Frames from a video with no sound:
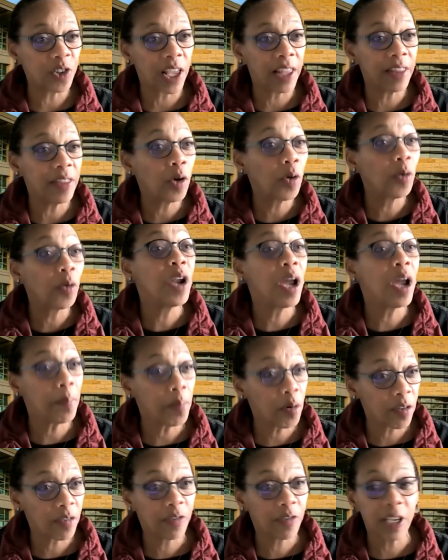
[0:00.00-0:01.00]
and there are a
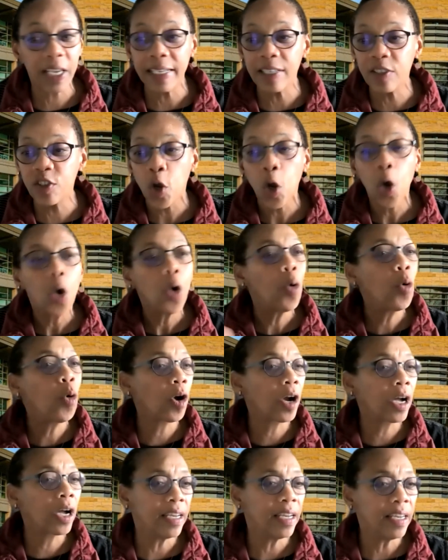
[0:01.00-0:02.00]
number of kids who
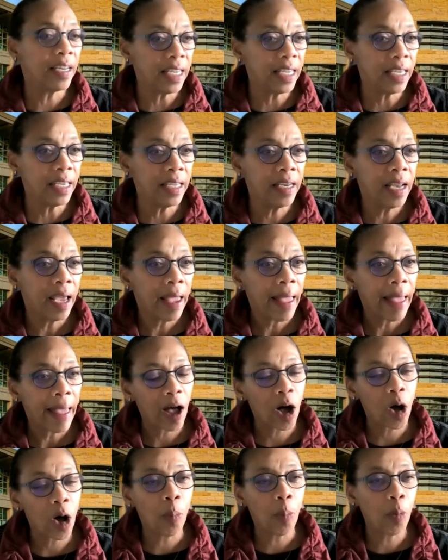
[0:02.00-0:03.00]
are going to need
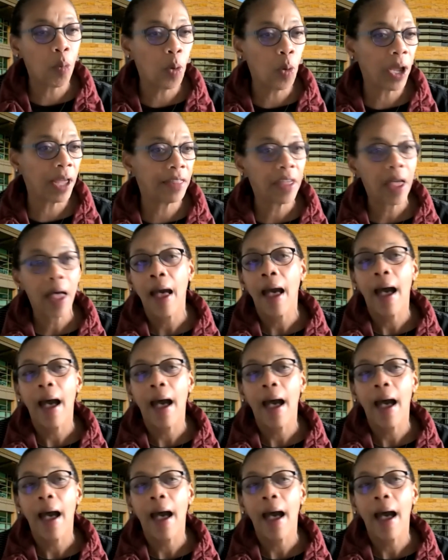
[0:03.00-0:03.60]
help with